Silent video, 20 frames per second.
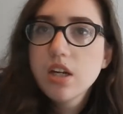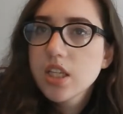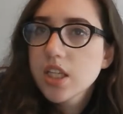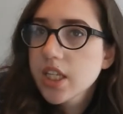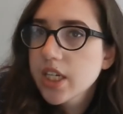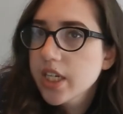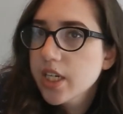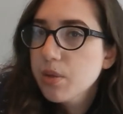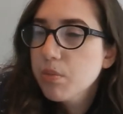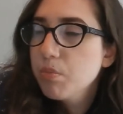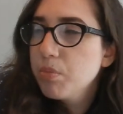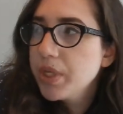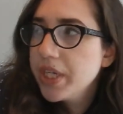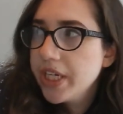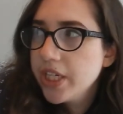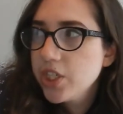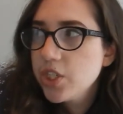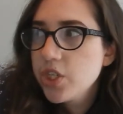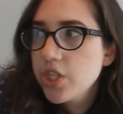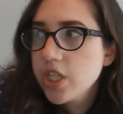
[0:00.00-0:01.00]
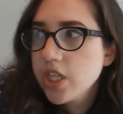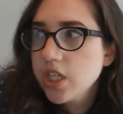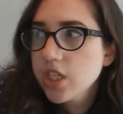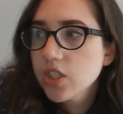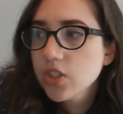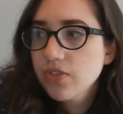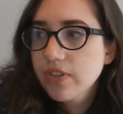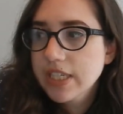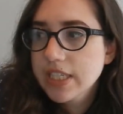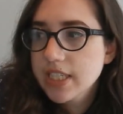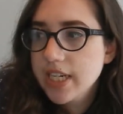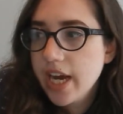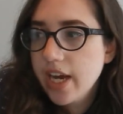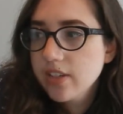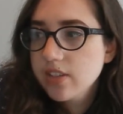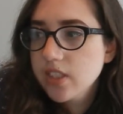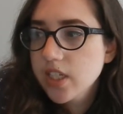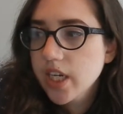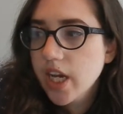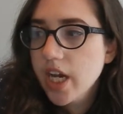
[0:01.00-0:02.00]
like, British theater is
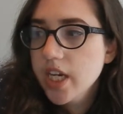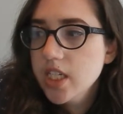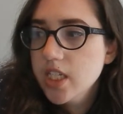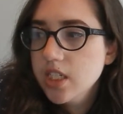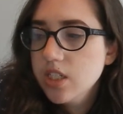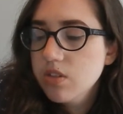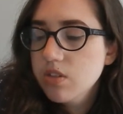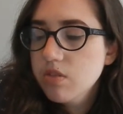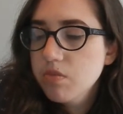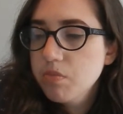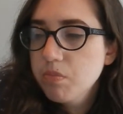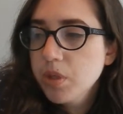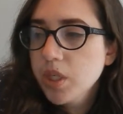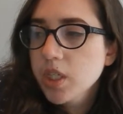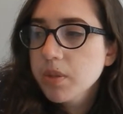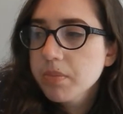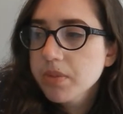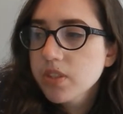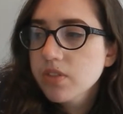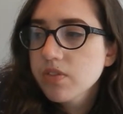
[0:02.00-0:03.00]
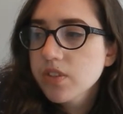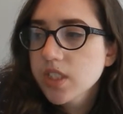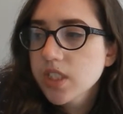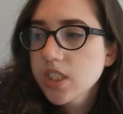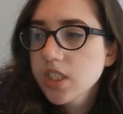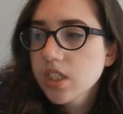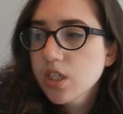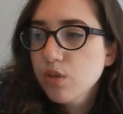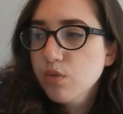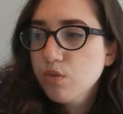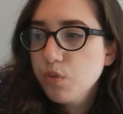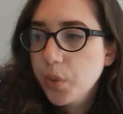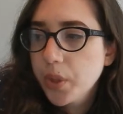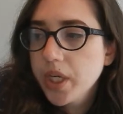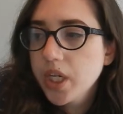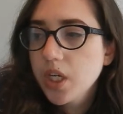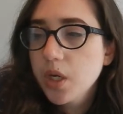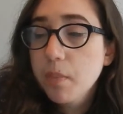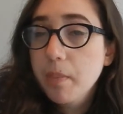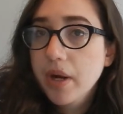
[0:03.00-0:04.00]
fantastic. I purposefully
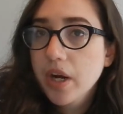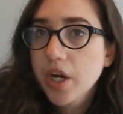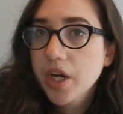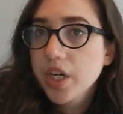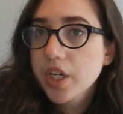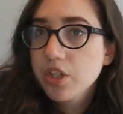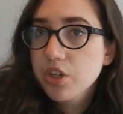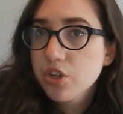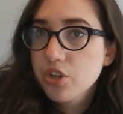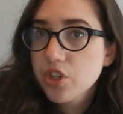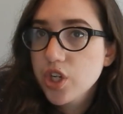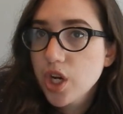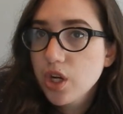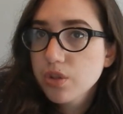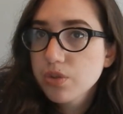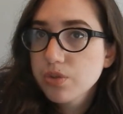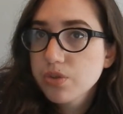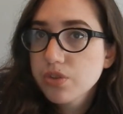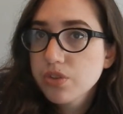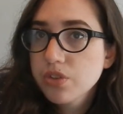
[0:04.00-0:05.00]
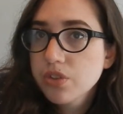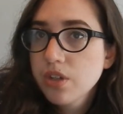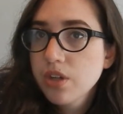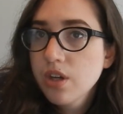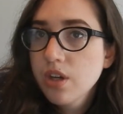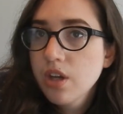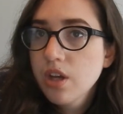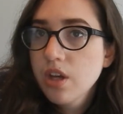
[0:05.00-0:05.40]
avoided American shows,